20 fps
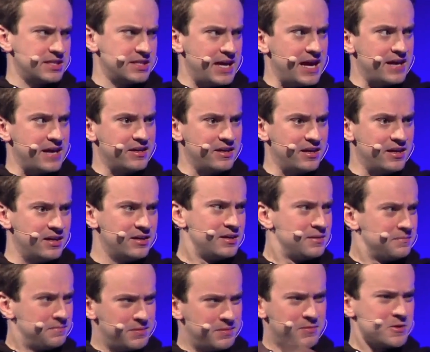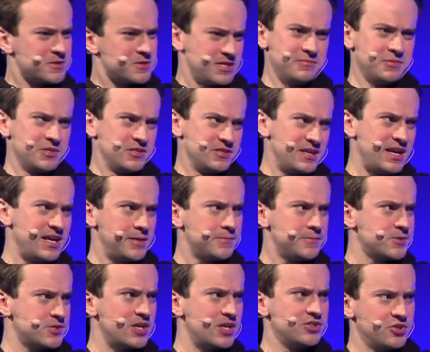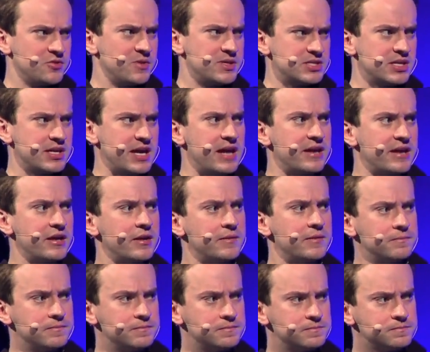and Canada. But most of them are 90% are U.S. and Canada.